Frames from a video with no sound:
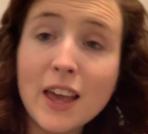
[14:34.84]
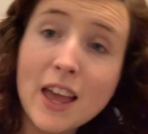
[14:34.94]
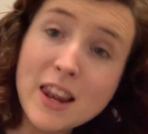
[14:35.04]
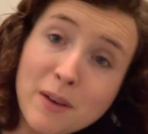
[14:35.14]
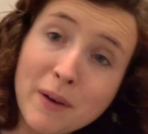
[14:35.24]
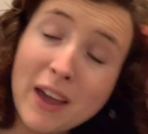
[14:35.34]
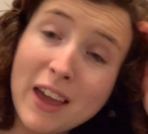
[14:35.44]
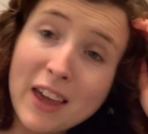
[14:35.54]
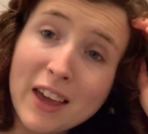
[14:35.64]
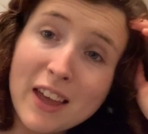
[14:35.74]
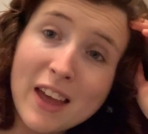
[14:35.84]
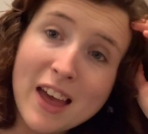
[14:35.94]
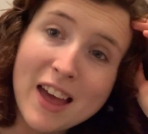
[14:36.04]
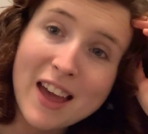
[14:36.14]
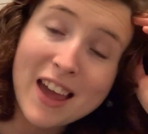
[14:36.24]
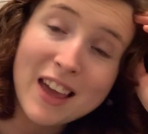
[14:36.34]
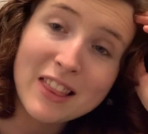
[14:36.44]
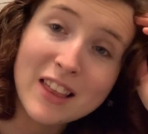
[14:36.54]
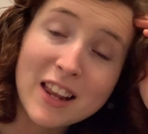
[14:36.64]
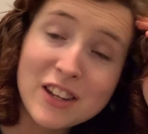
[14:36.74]
Anyway, I
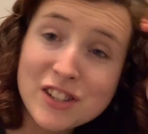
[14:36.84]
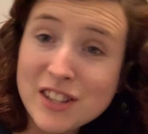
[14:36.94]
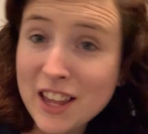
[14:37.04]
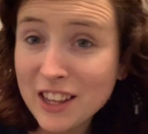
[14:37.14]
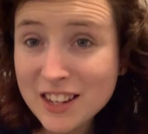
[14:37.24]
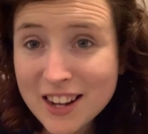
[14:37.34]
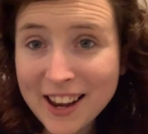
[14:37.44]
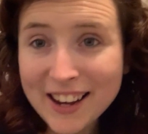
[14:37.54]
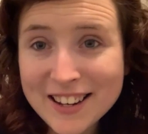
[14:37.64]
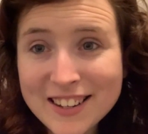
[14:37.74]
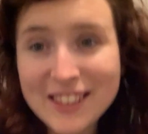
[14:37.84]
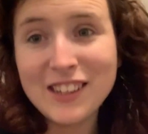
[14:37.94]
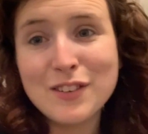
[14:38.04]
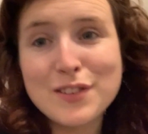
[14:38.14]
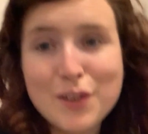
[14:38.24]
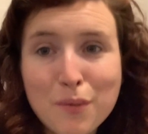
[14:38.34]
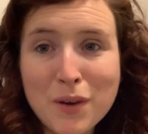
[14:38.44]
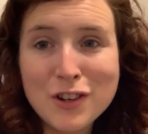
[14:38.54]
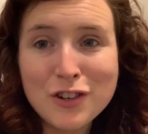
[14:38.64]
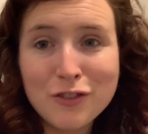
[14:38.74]
thought I'd just say goodnight. Thank you so
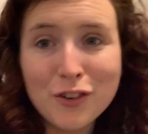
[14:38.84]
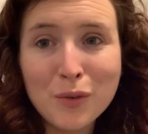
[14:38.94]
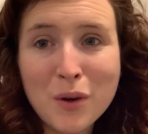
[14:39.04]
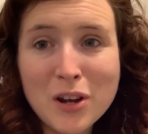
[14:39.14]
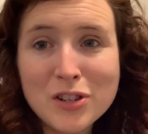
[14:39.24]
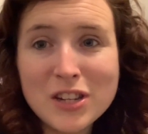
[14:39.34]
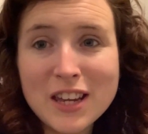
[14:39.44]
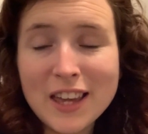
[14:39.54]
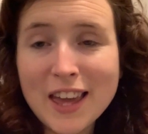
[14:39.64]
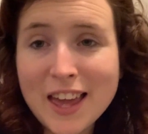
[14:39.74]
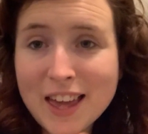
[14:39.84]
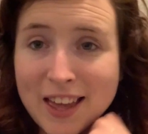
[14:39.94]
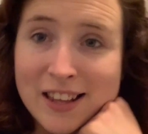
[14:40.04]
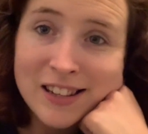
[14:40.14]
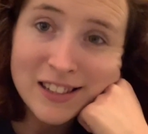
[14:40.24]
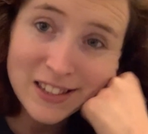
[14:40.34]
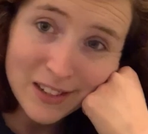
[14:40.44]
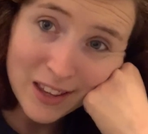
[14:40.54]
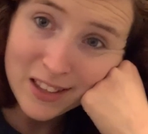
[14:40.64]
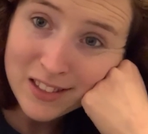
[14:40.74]
much for watching, and
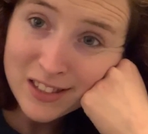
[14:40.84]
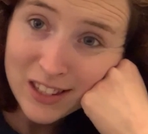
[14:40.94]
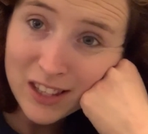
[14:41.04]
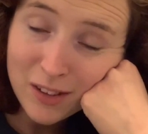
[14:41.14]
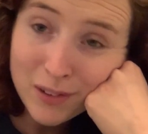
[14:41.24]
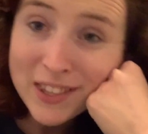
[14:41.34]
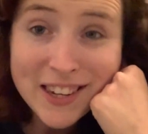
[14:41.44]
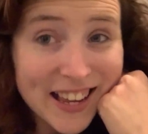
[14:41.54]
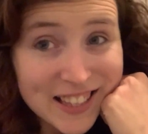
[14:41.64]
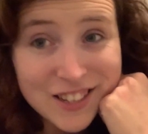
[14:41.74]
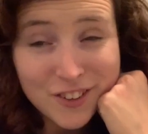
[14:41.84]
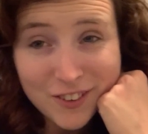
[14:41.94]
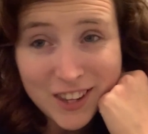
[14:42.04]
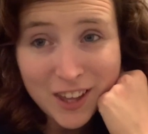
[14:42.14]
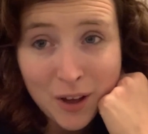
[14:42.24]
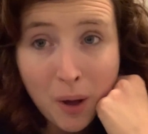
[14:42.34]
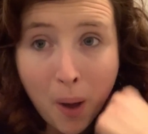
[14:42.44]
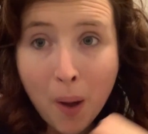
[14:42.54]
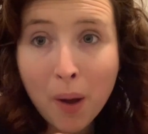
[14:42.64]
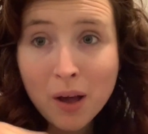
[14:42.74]
I'll see you in the next video.
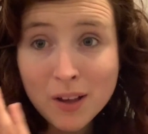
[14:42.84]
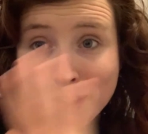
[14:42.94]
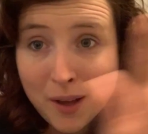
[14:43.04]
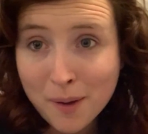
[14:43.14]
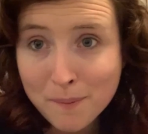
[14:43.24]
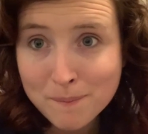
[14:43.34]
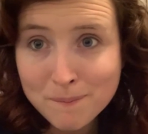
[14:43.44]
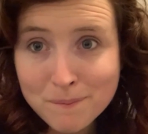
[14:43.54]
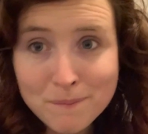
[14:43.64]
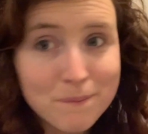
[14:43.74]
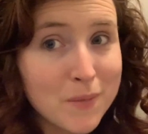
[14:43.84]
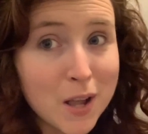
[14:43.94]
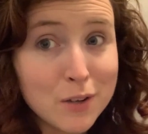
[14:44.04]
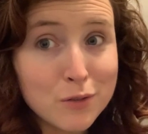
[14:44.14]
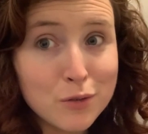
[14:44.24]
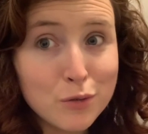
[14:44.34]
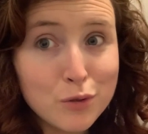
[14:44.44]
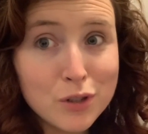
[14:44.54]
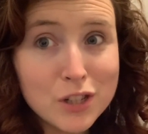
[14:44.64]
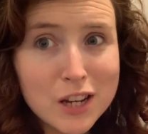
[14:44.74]
A
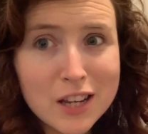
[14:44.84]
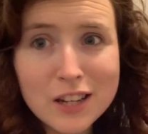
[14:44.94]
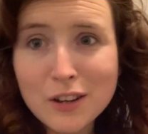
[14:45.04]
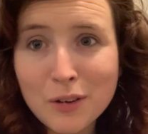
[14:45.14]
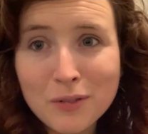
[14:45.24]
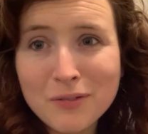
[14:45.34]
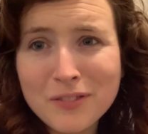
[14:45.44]
chuta? No.